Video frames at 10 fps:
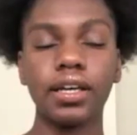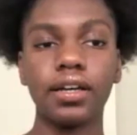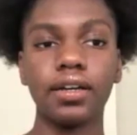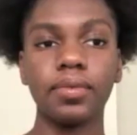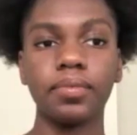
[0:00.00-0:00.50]

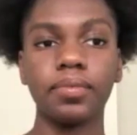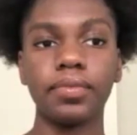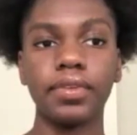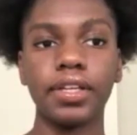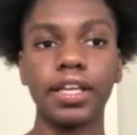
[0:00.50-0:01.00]
um,
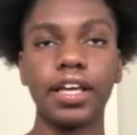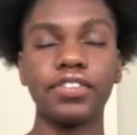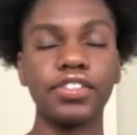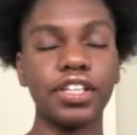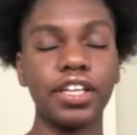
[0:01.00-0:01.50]

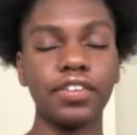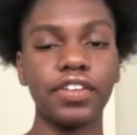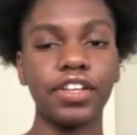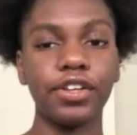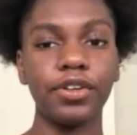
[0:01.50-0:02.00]
after
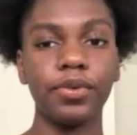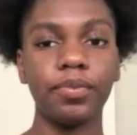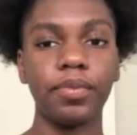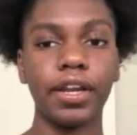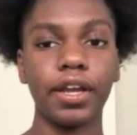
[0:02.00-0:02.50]
giving you
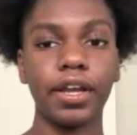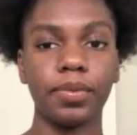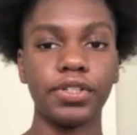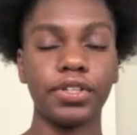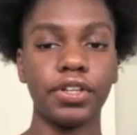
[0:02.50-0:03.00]
many
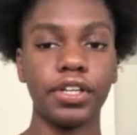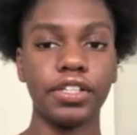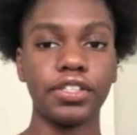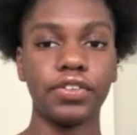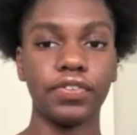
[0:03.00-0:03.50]

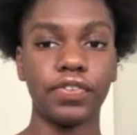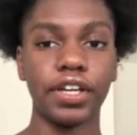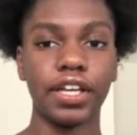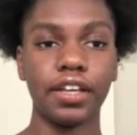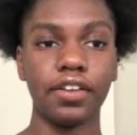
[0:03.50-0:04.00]
opportunities to
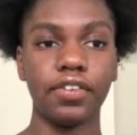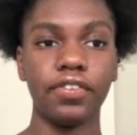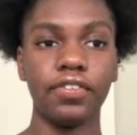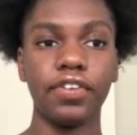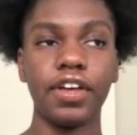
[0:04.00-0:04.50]

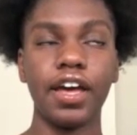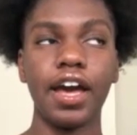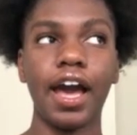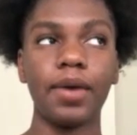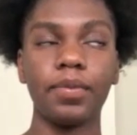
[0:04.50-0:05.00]
forgive,
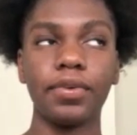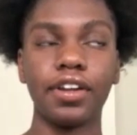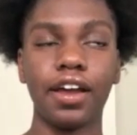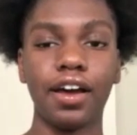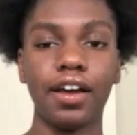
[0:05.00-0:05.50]
I would
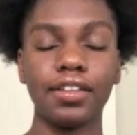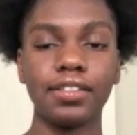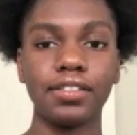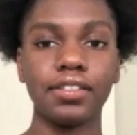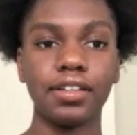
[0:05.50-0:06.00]
not.
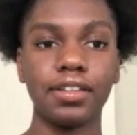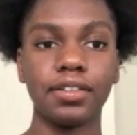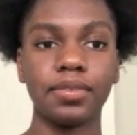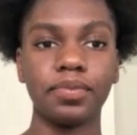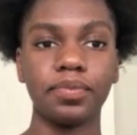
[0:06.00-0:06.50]

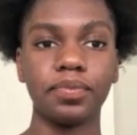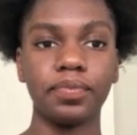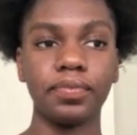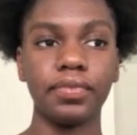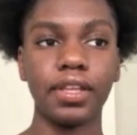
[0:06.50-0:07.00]
Um,
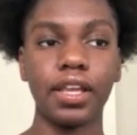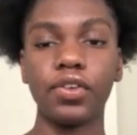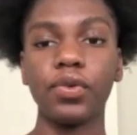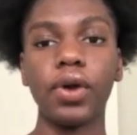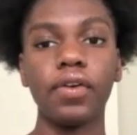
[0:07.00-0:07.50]

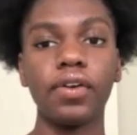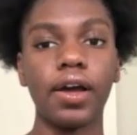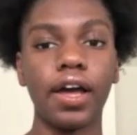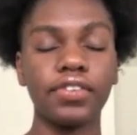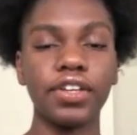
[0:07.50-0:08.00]

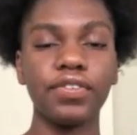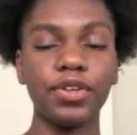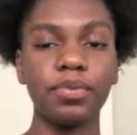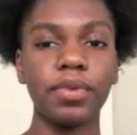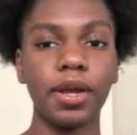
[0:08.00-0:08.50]
after giving
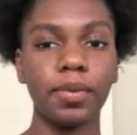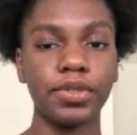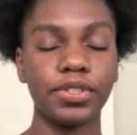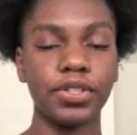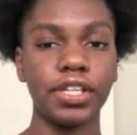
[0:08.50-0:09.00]
you many
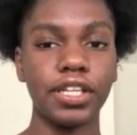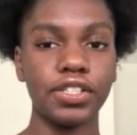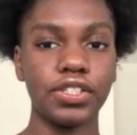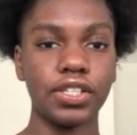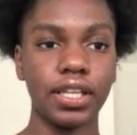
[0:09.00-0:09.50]

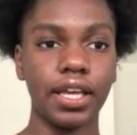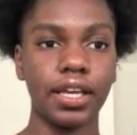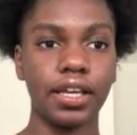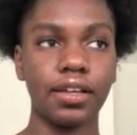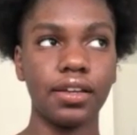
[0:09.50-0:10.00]
opportunities to
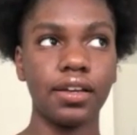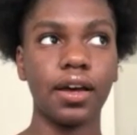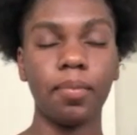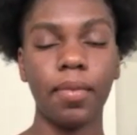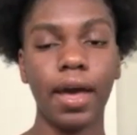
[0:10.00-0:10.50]
like
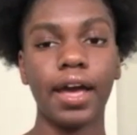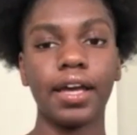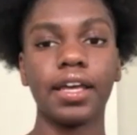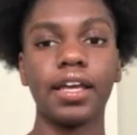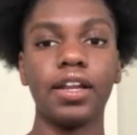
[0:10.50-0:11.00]
come
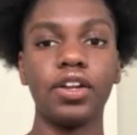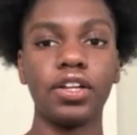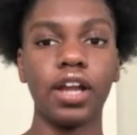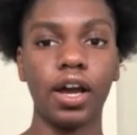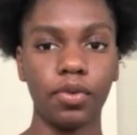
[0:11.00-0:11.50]
back and
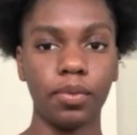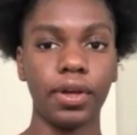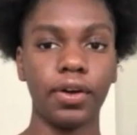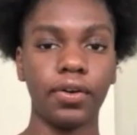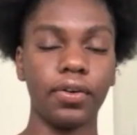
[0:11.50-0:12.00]
not
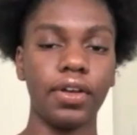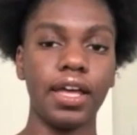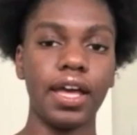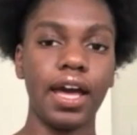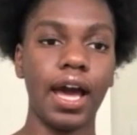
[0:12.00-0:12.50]
rebel.
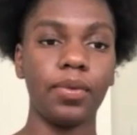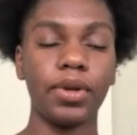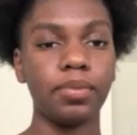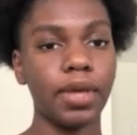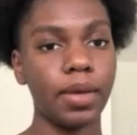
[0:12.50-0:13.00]
I
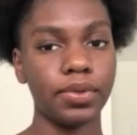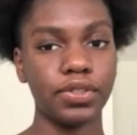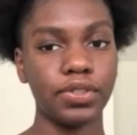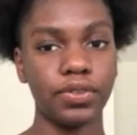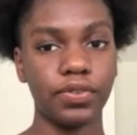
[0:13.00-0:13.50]
wouldn't be able
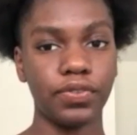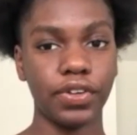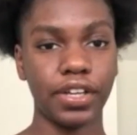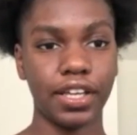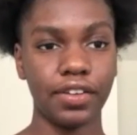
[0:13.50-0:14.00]
to
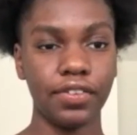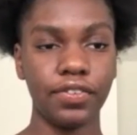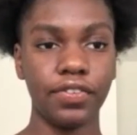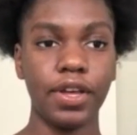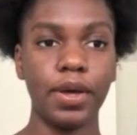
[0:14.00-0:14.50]
forgive.
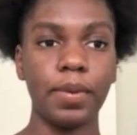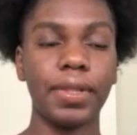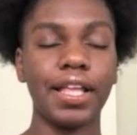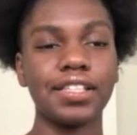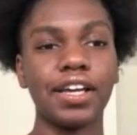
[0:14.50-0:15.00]
But
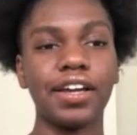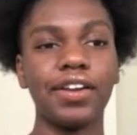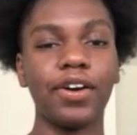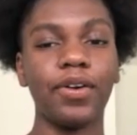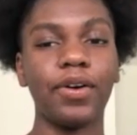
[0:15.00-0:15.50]
that's how you
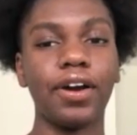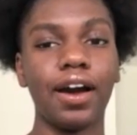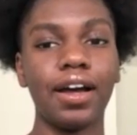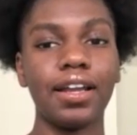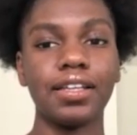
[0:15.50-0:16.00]
know
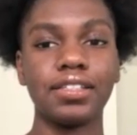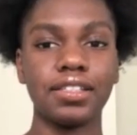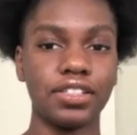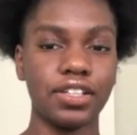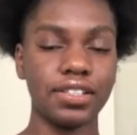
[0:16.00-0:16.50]
God
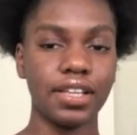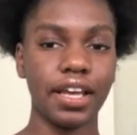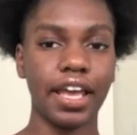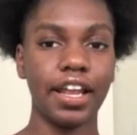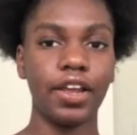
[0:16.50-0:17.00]
isn't just like
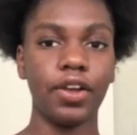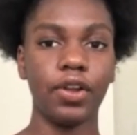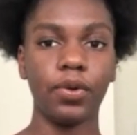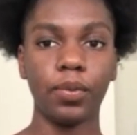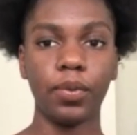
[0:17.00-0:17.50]
any
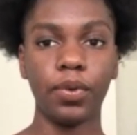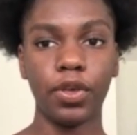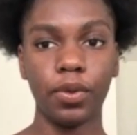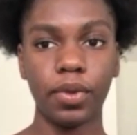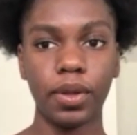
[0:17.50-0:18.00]
normal
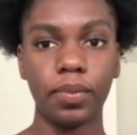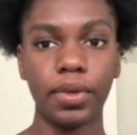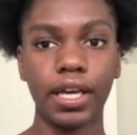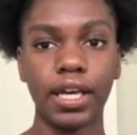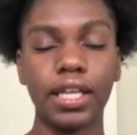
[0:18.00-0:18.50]
human
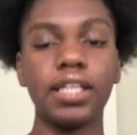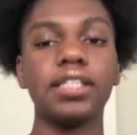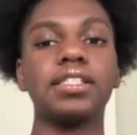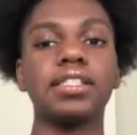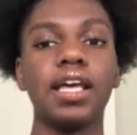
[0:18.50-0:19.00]

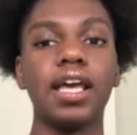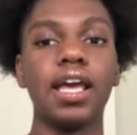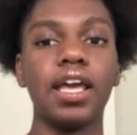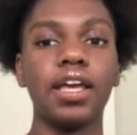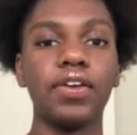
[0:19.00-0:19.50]
because
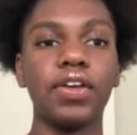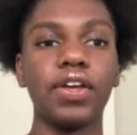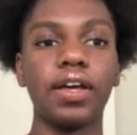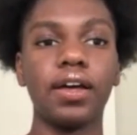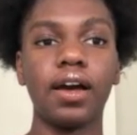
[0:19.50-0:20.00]

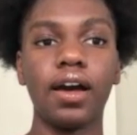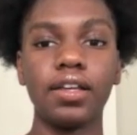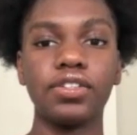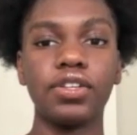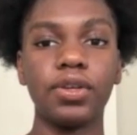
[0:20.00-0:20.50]

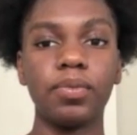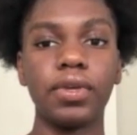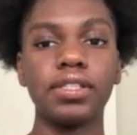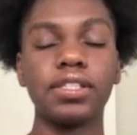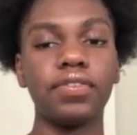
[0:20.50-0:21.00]
us
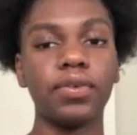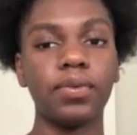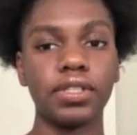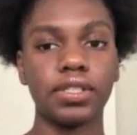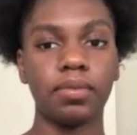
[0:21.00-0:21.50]
humans, even
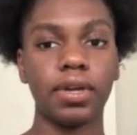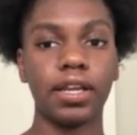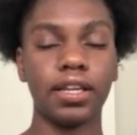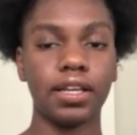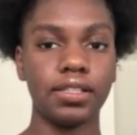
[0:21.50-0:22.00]
when
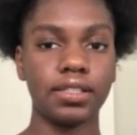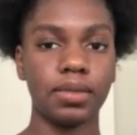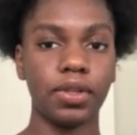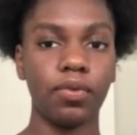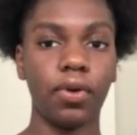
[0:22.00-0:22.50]
somebody does
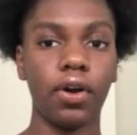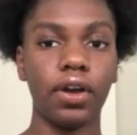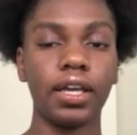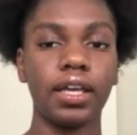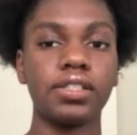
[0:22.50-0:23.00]
something wrong
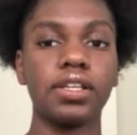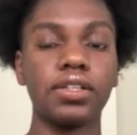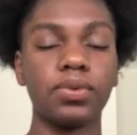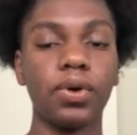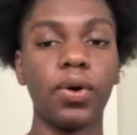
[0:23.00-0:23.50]
against
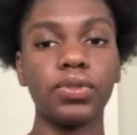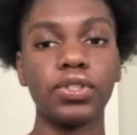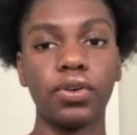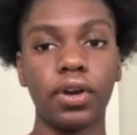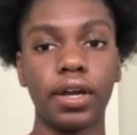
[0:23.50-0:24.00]
us, we will hold a
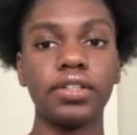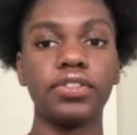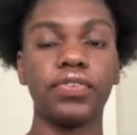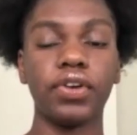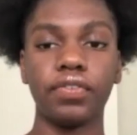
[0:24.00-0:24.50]

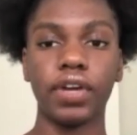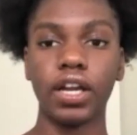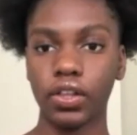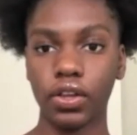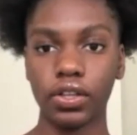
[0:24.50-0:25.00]
grudge for a
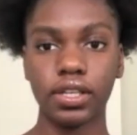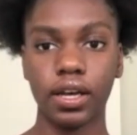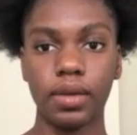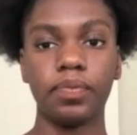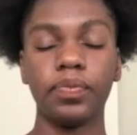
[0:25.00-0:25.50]
very long
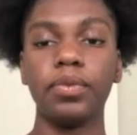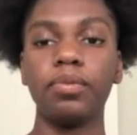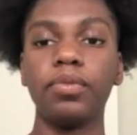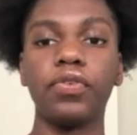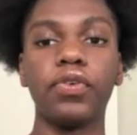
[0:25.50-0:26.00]
time
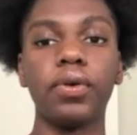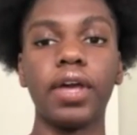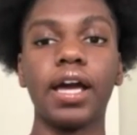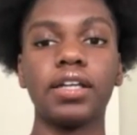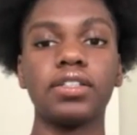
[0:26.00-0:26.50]
before we
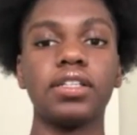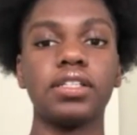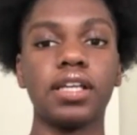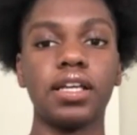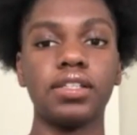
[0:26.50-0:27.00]
actually
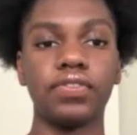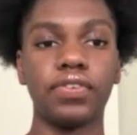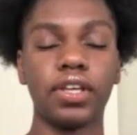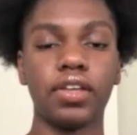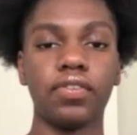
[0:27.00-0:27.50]
decide to
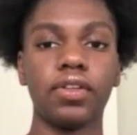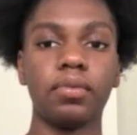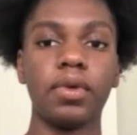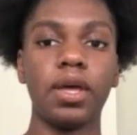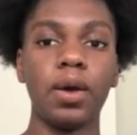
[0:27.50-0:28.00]
forgive them.
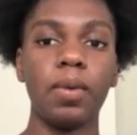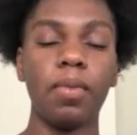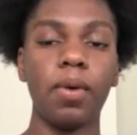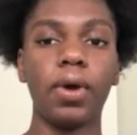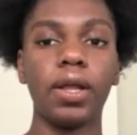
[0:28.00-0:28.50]

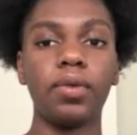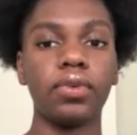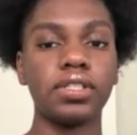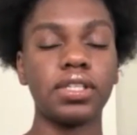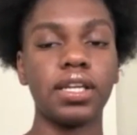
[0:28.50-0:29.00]
But when
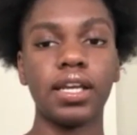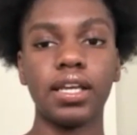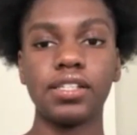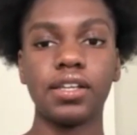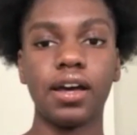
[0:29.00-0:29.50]
we sin
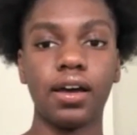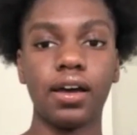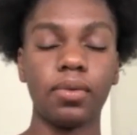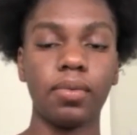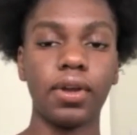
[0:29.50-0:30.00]
against
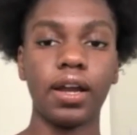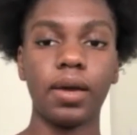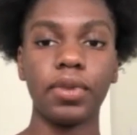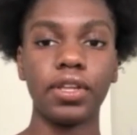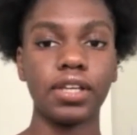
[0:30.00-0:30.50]
God, no matter how
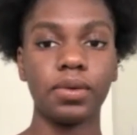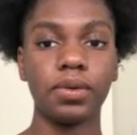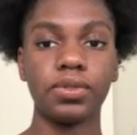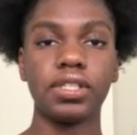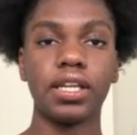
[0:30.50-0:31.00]
many
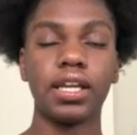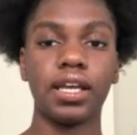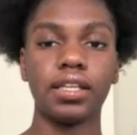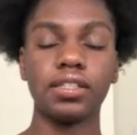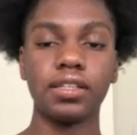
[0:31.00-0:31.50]
times we sin
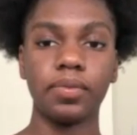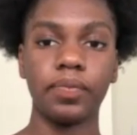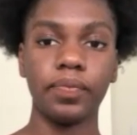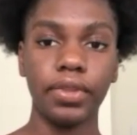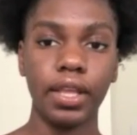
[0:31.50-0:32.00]
against Him,
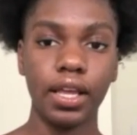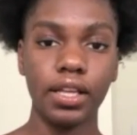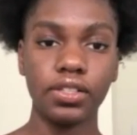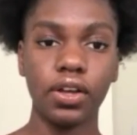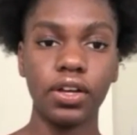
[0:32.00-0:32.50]

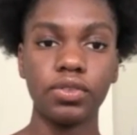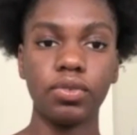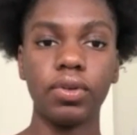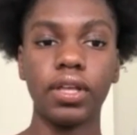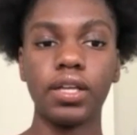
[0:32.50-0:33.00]
as long as we
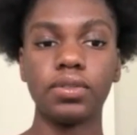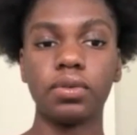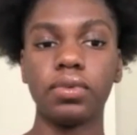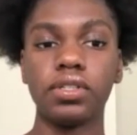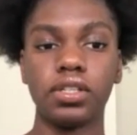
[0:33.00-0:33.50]
realize what
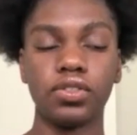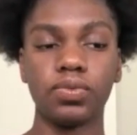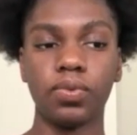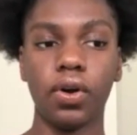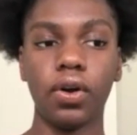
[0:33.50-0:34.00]
we did is
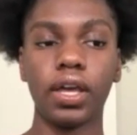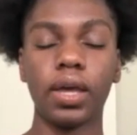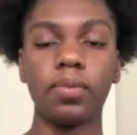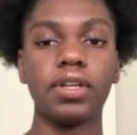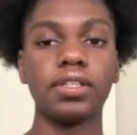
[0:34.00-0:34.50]
wrong
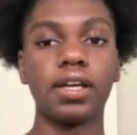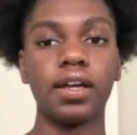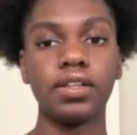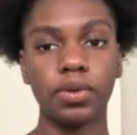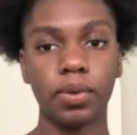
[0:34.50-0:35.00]
and we
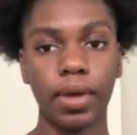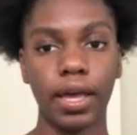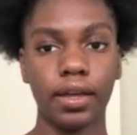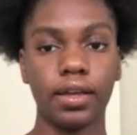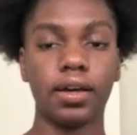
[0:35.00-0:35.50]
decide to
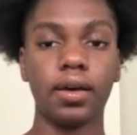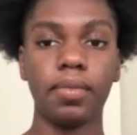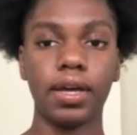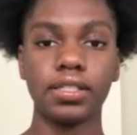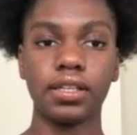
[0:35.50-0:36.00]
repent and come
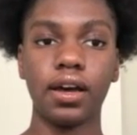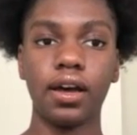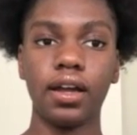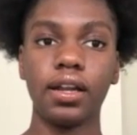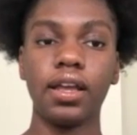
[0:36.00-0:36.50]
back to
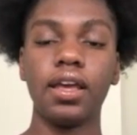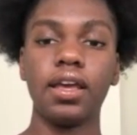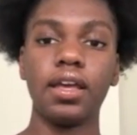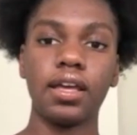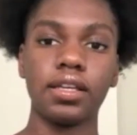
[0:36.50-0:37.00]
God,
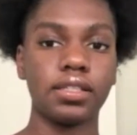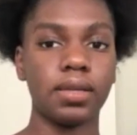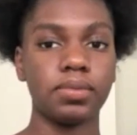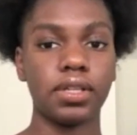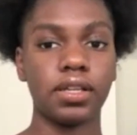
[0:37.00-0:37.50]
He
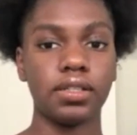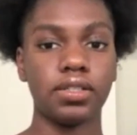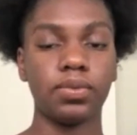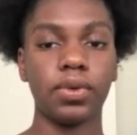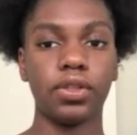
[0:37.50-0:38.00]
accepts
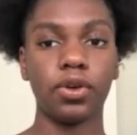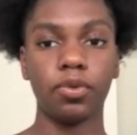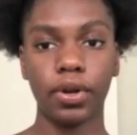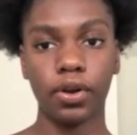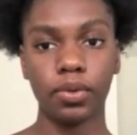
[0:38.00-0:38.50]
us with
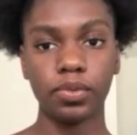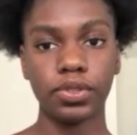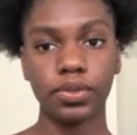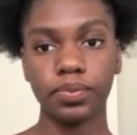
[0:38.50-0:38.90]
open arms.